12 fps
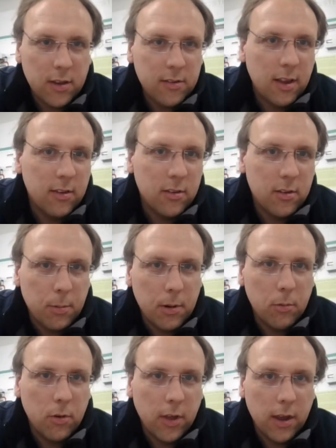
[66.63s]
That tends to be
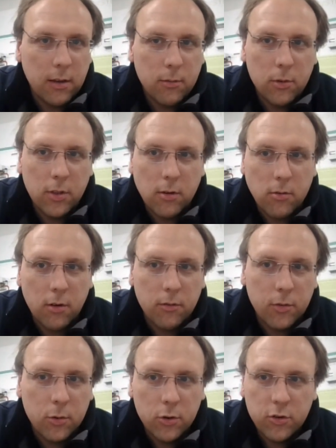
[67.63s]
what they run for.